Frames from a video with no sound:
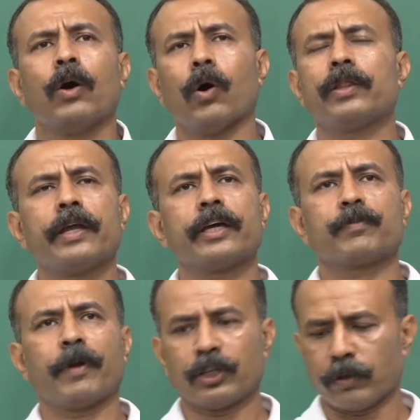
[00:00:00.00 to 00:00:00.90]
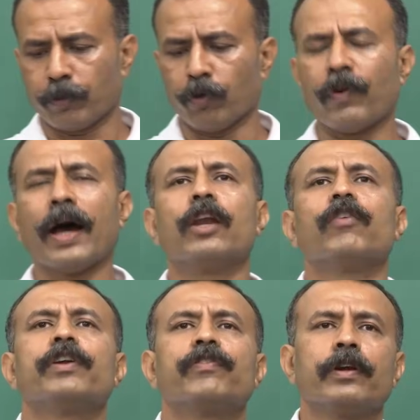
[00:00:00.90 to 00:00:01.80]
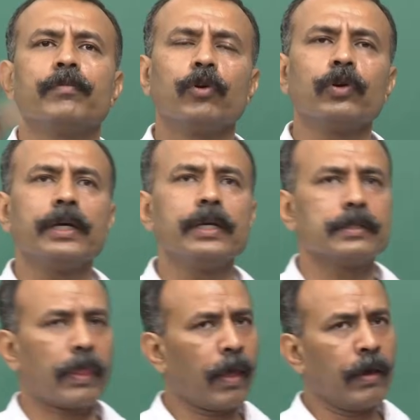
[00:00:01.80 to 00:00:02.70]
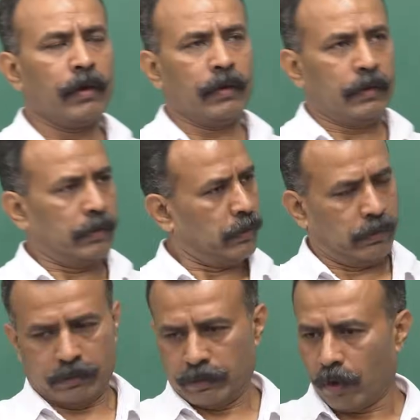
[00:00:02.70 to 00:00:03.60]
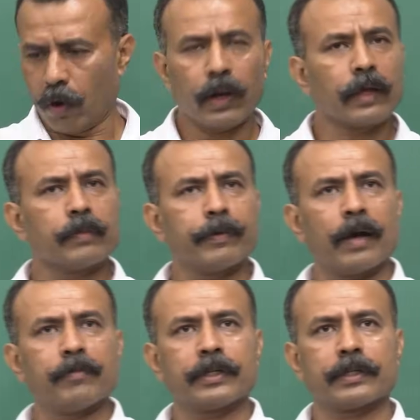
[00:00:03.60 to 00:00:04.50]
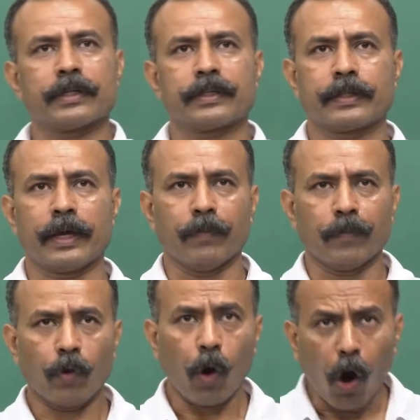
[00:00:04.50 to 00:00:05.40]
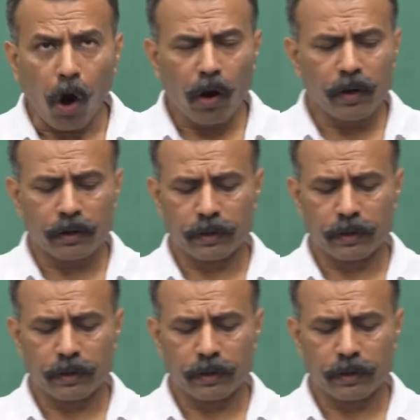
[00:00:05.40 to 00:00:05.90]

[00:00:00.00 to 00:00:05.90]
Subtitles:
all their expression profile of different proteins, all other parameters are same, or